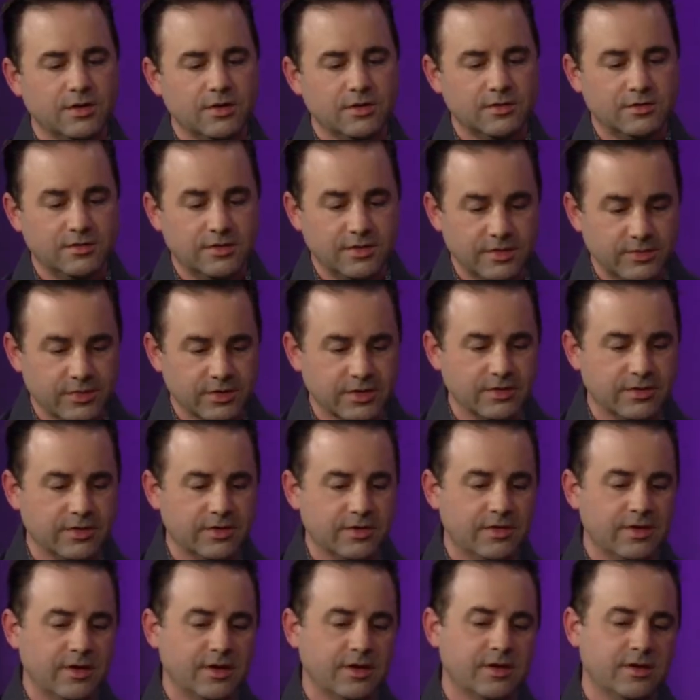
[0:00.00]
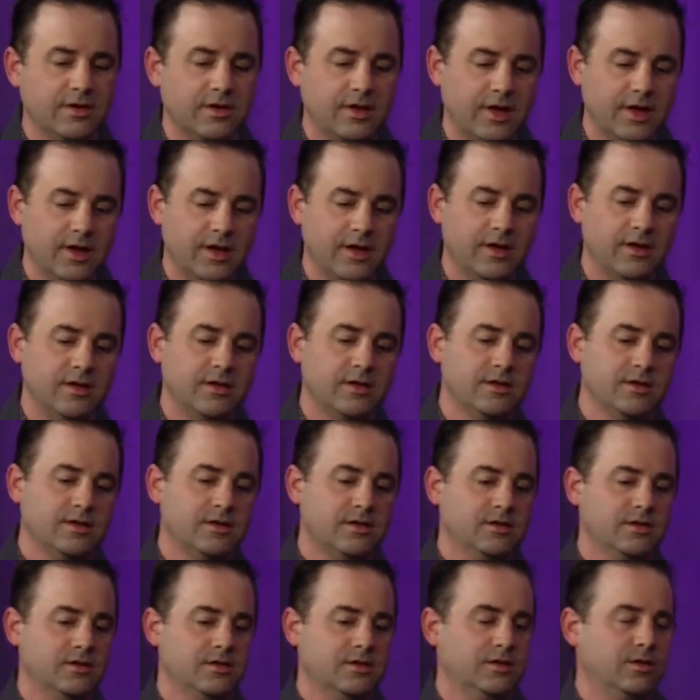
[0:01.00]
typically they can add
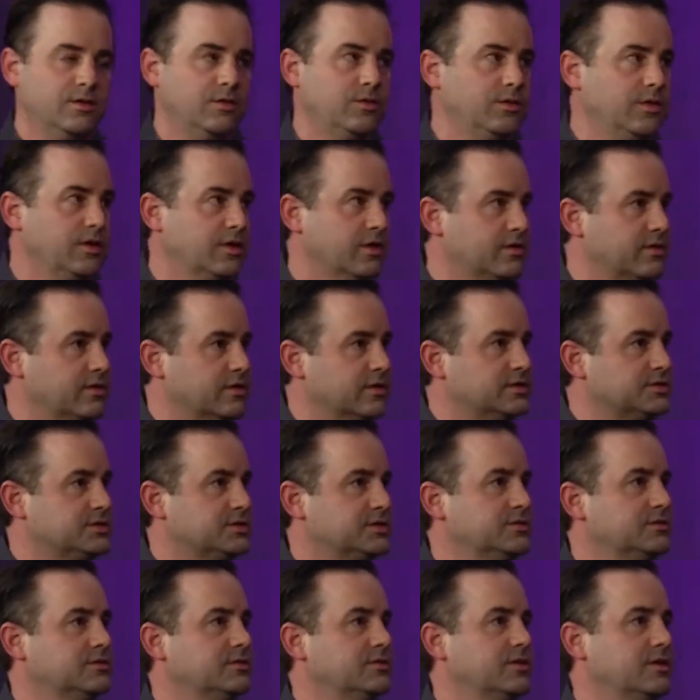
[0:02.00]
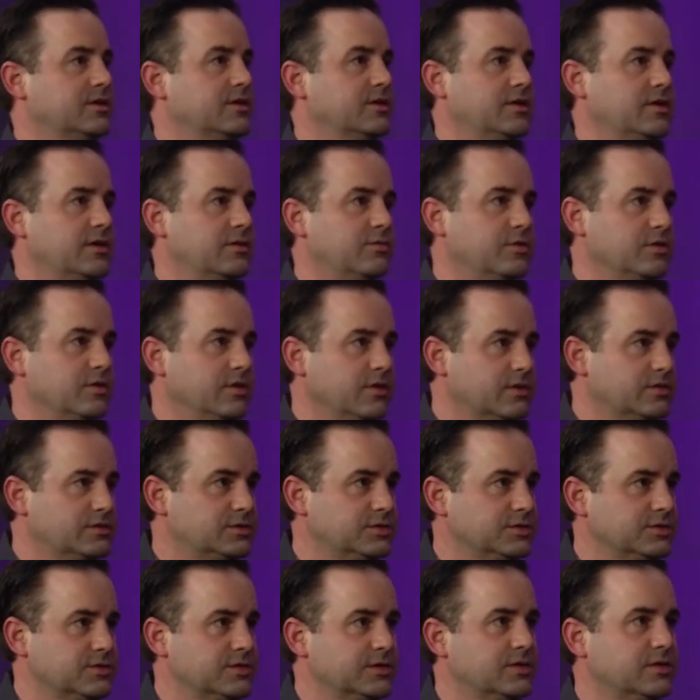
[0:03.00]
a whole lot of things to it. They can add Merlot
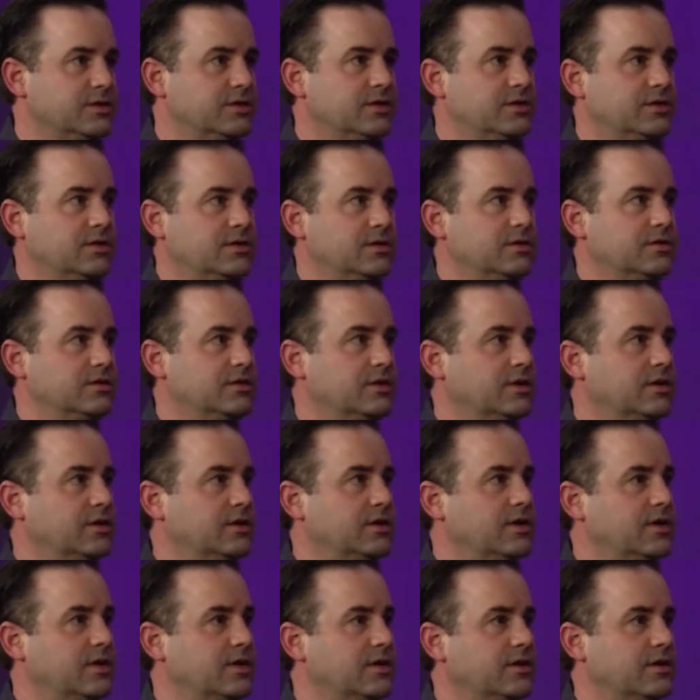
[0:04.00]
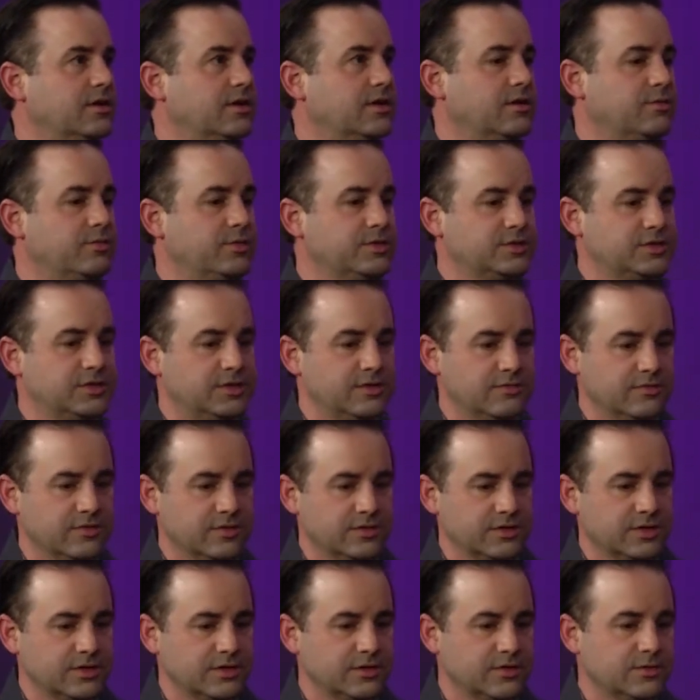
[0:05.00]
to it. Mm -hmm. They mm-hmm. can add uh, Petit
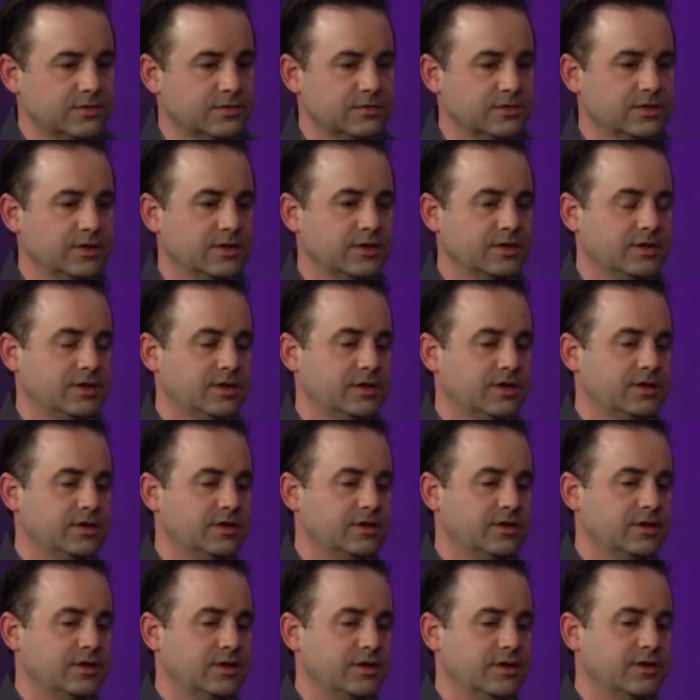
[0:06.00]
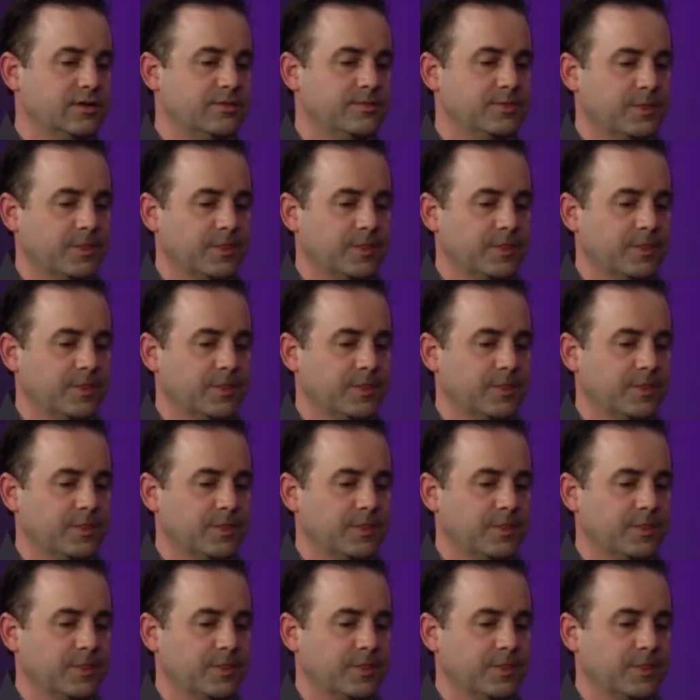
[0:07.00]
Verdot. They can add um,